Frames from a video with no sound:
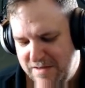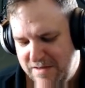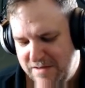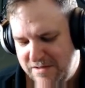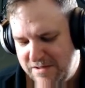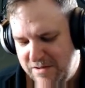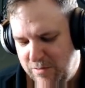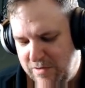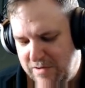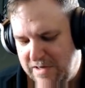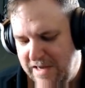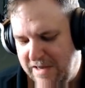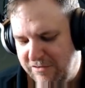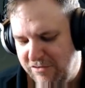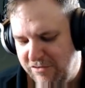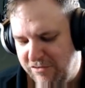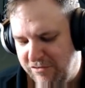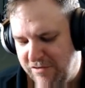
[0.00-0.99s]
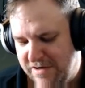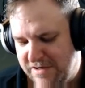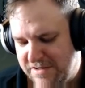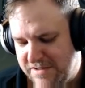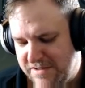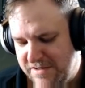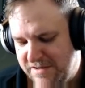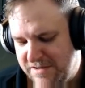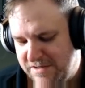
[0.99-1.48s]
So with
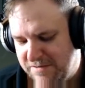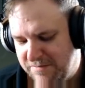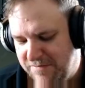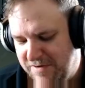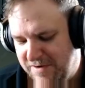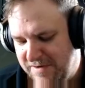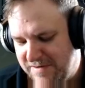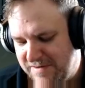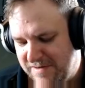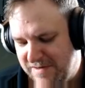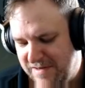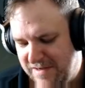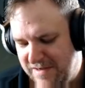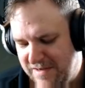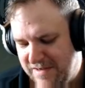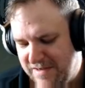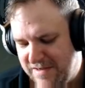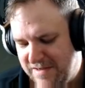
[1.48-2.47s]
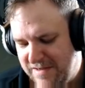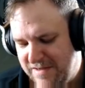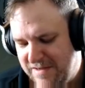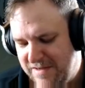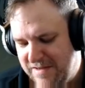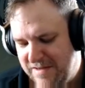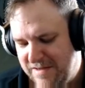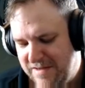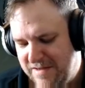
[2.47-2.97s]
legendaries, it's obviously,
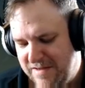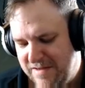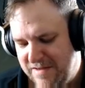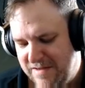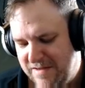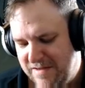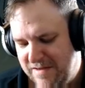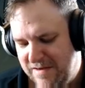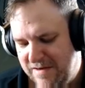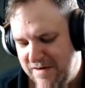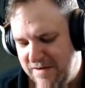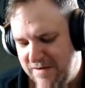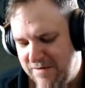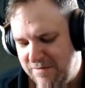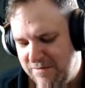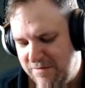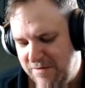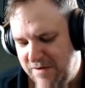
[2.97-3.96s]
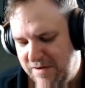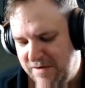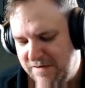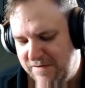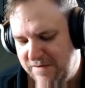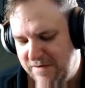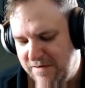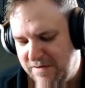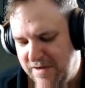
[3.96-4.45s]
you know, you can
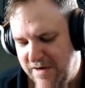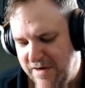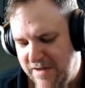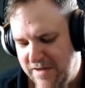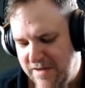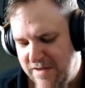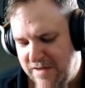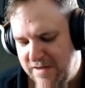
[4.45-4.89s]
still get it.